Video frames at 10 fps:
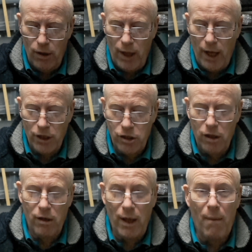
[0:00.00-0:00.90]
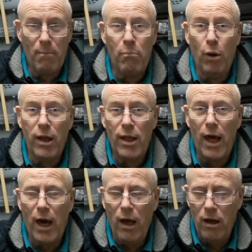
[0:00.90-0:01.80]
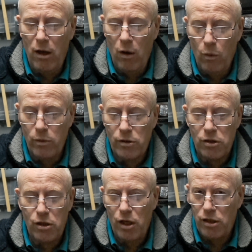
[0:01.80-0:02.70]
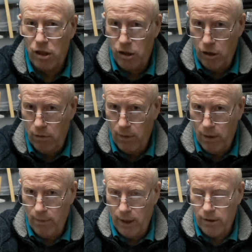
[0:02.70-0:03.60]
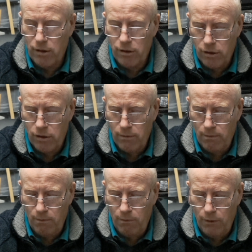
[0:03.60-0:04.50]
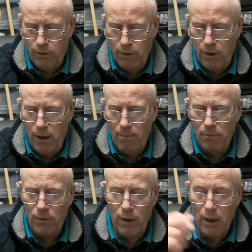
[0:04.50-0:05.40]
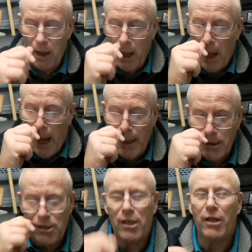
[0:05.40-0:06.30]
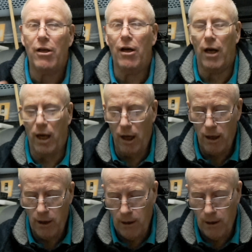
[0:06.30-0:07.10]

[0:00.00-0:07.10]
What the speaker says: that pulley there was 32mm, right? As I said earlier,